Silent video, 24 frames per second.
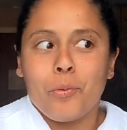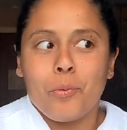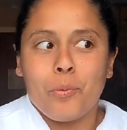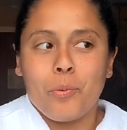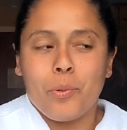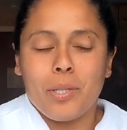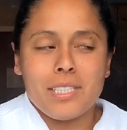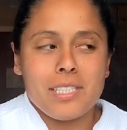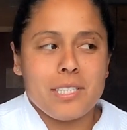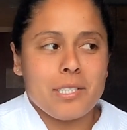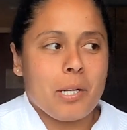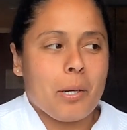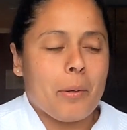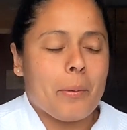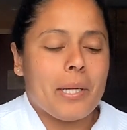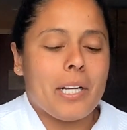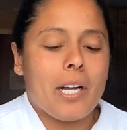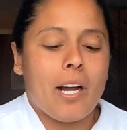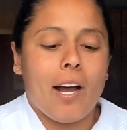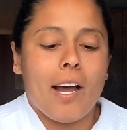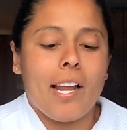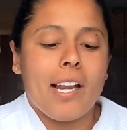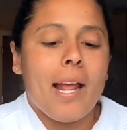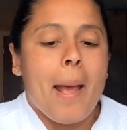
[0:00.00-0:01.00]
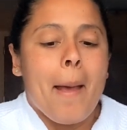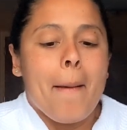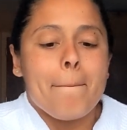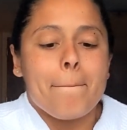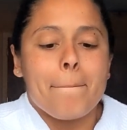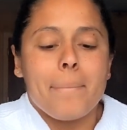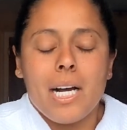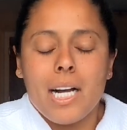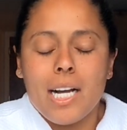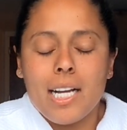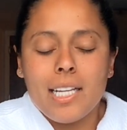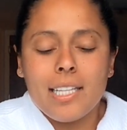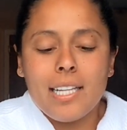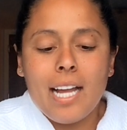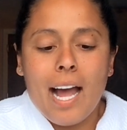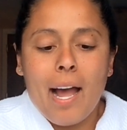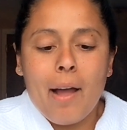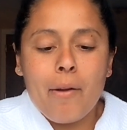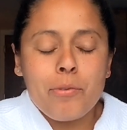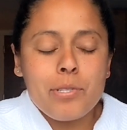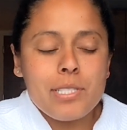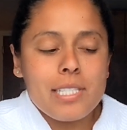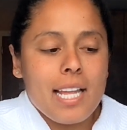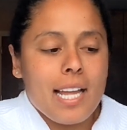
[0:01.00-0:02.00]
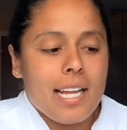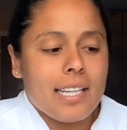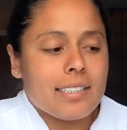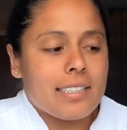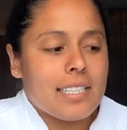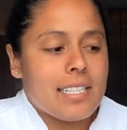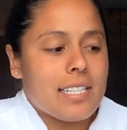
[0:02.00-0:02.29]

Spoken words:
what's going on? But I was like,